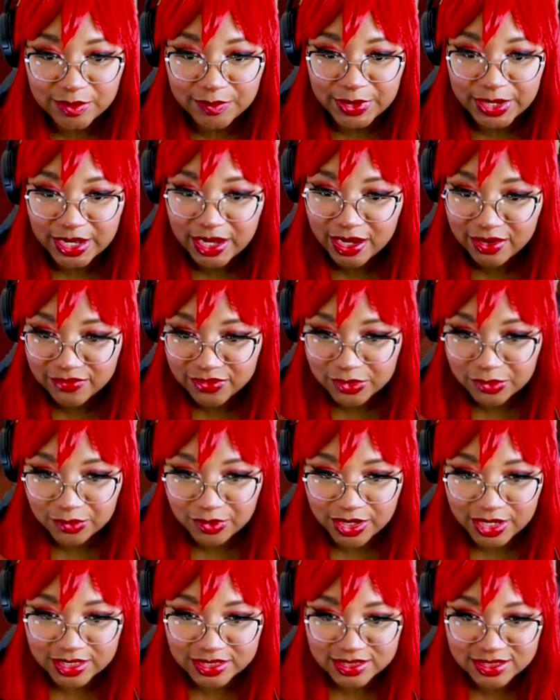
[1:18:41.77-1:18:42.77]
might have to
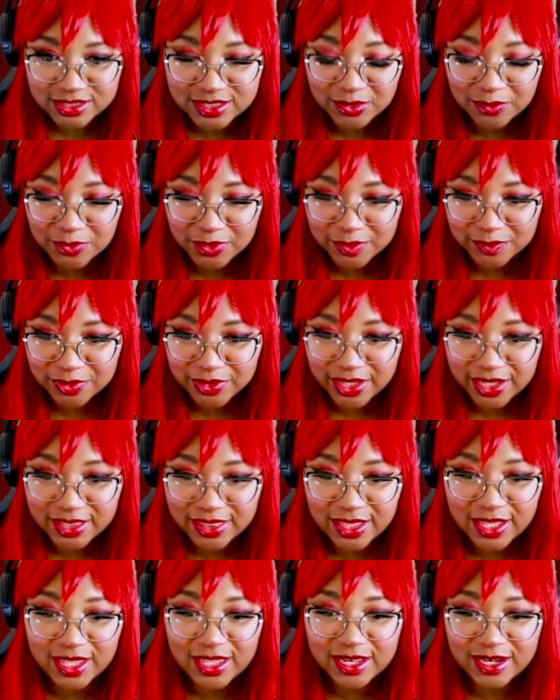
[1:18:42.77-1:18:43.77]
watch someone play
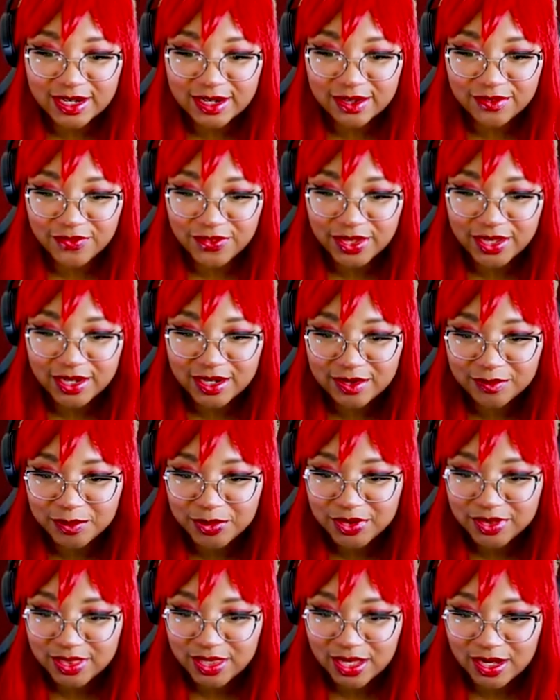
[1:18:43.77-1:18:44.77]
the end of it and
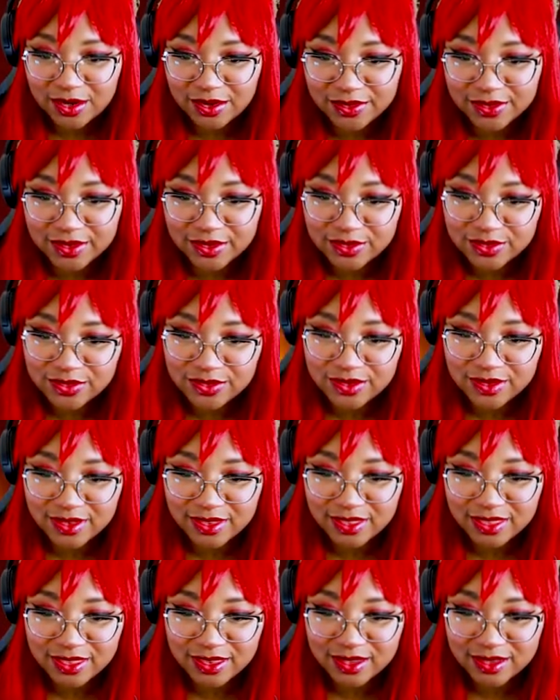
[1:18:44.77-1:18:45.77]
put that on
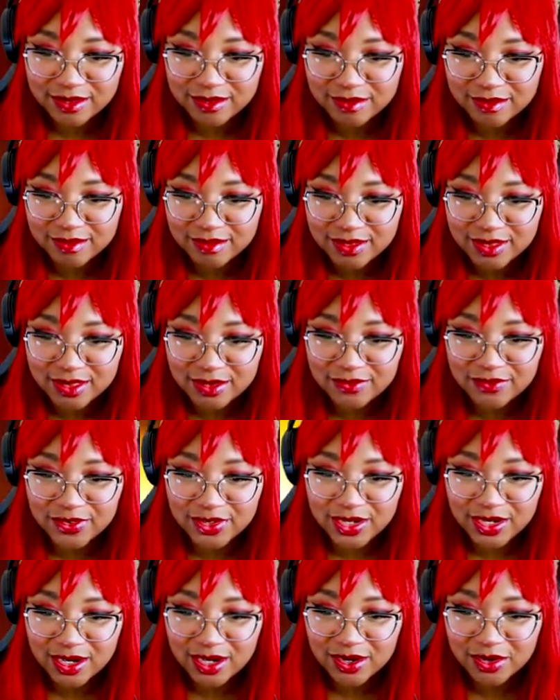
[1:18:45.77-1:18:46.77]
the
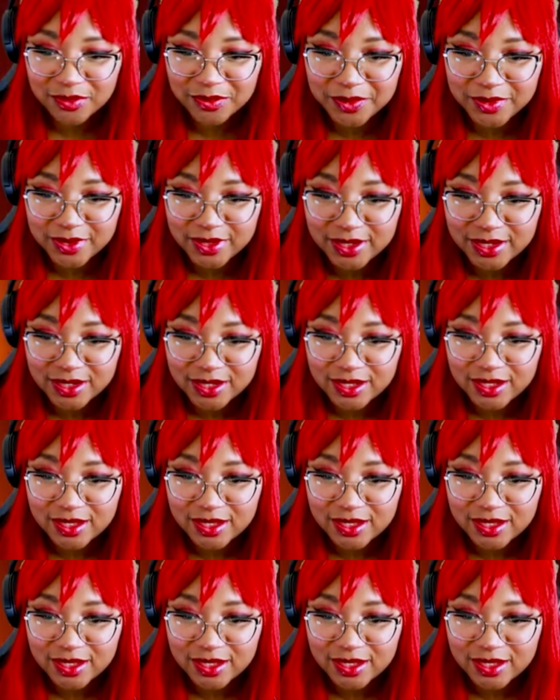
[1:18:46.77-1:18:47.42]
video, but